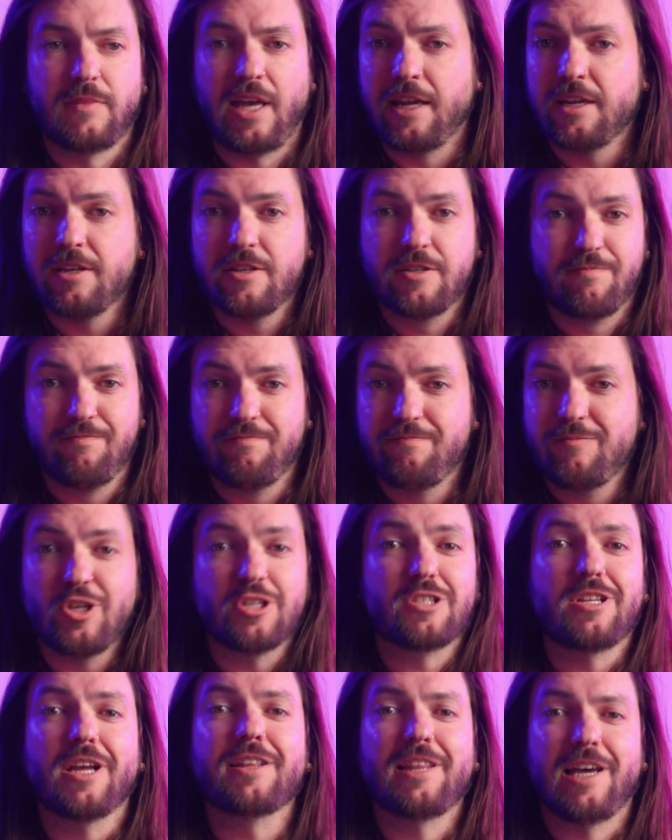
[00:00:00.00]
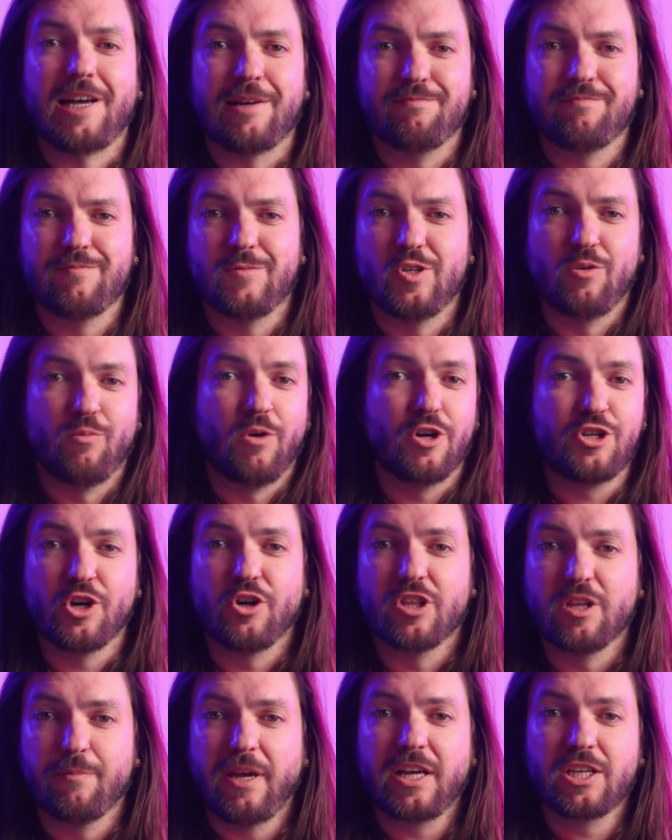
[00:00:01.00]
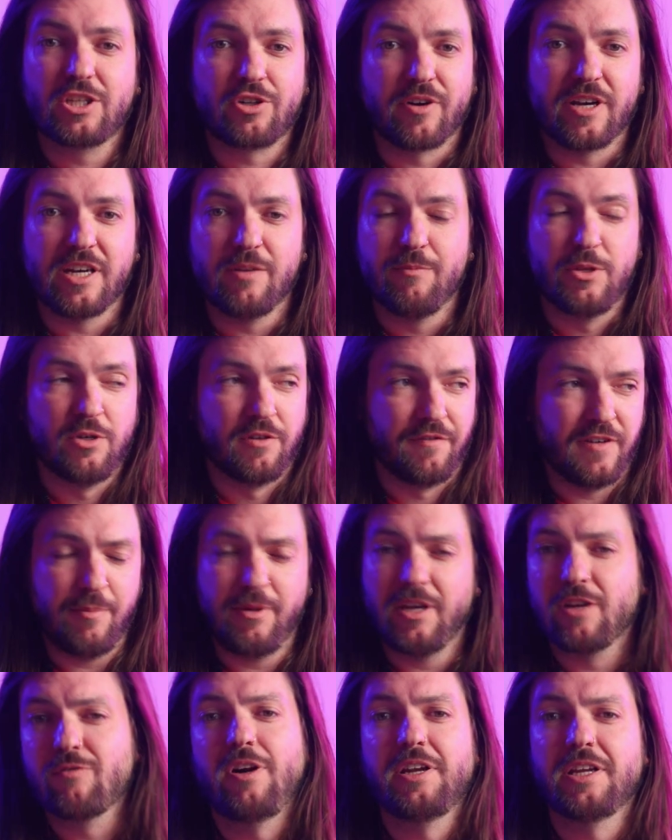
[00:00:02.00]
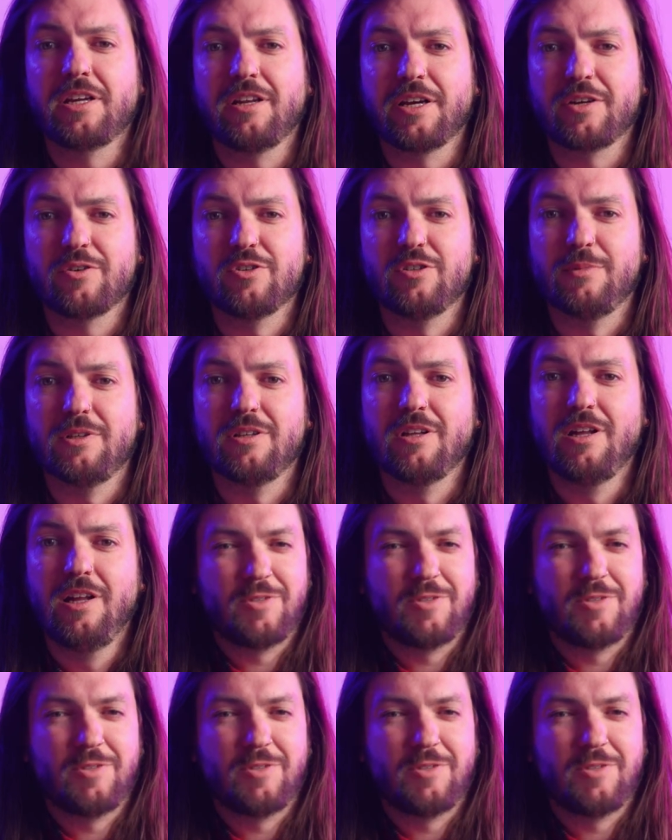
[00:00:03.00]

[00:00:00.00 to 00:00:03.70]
And just like that, you're watching on the big screen with your VPN running like normal.